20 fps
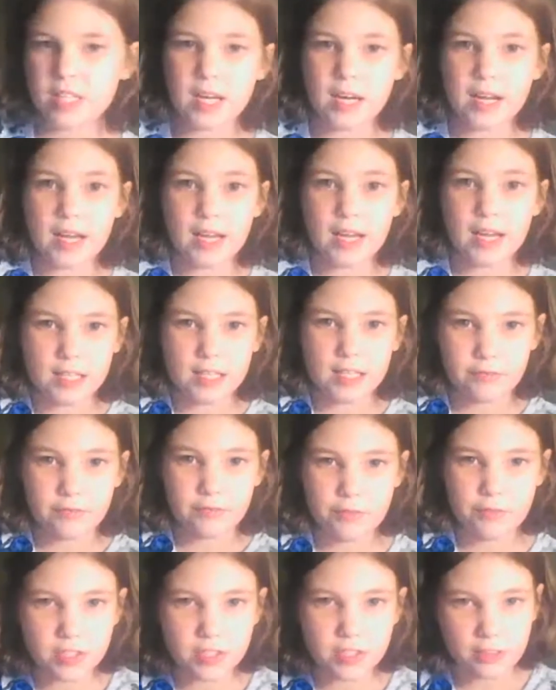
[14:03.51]
and then
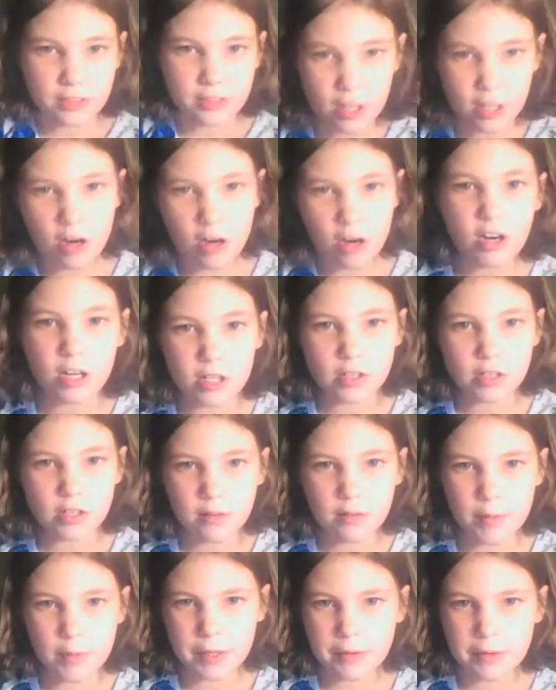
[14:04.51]
I feel something
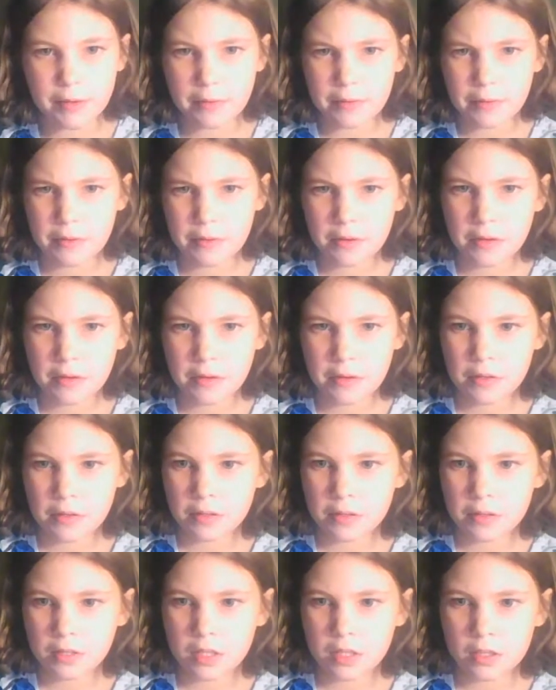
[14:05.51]
hard, and I'm like,
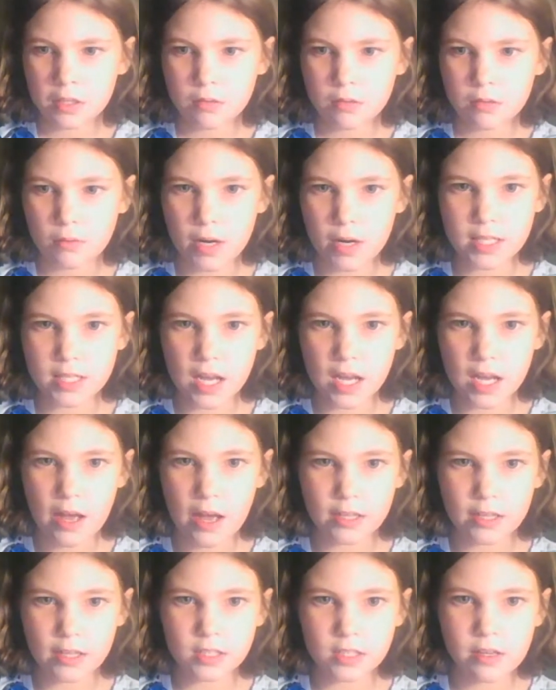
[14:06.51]
what is
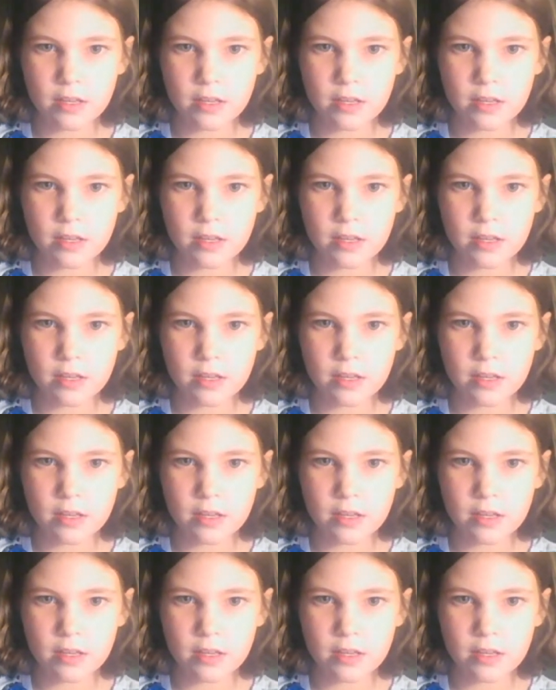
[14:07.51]
that?